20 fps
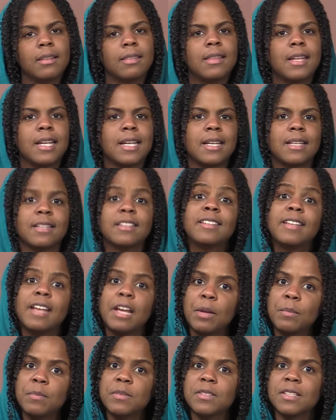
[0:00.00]
the
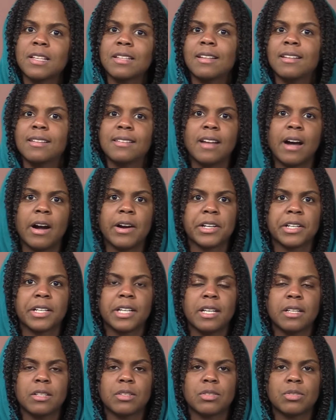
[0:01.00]
depths and the
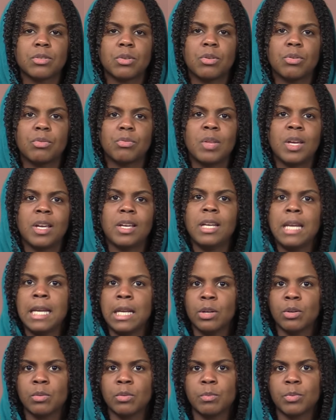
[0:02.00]
darkness of the
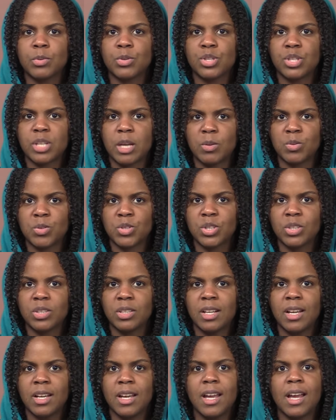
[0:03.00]
inner
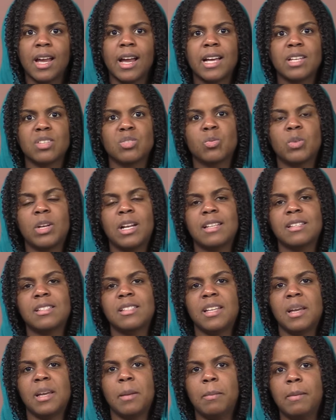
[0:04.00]
perception, as well
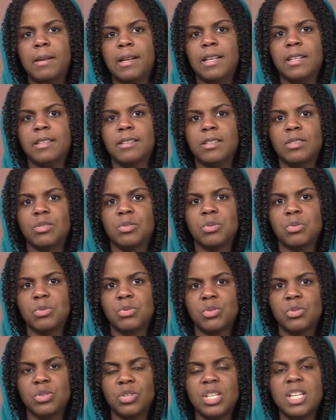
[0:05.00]
as the ability to
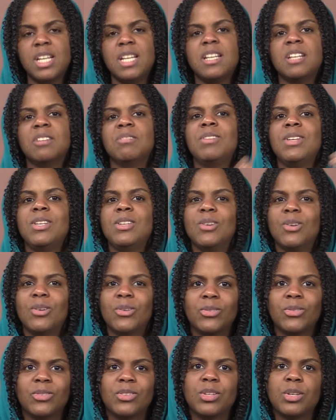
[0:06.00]
see
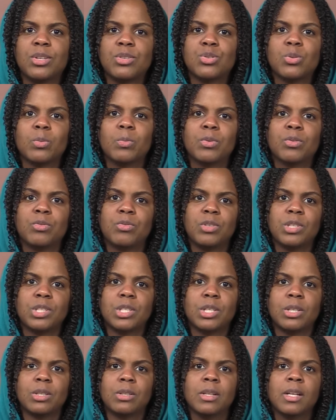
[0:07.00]
beyond the
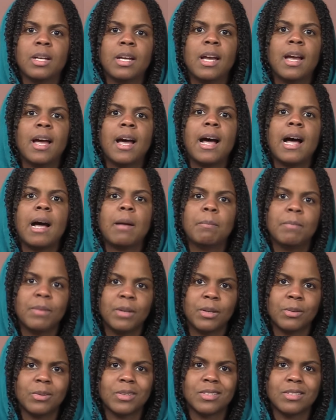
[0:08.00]
superficial
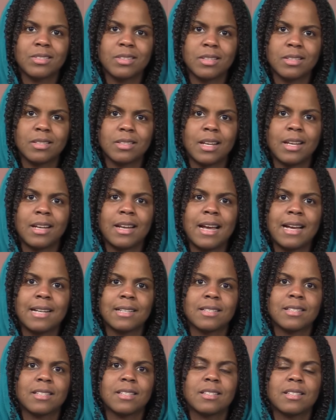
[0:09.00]
appearances and
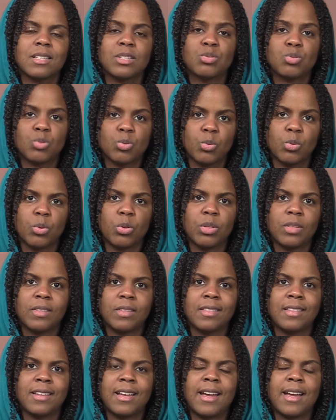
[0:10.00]
access the truth
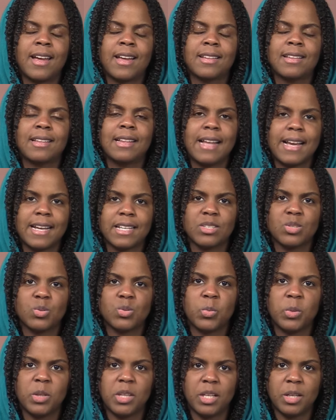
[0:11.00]
that
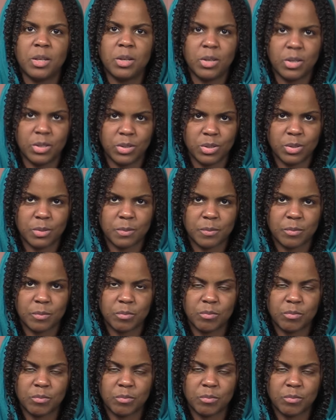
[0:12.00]
lies within us.